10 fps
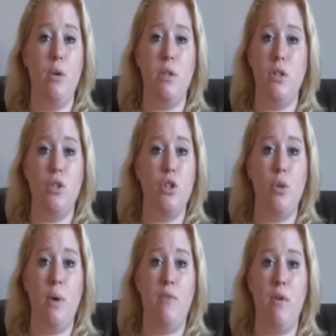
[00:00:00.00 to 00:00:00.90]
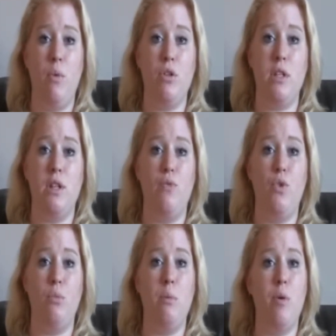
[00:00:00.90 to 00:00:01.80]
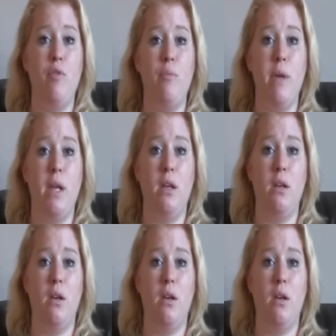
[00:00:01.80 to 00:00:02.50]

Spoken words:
so just whoever it was in the room above me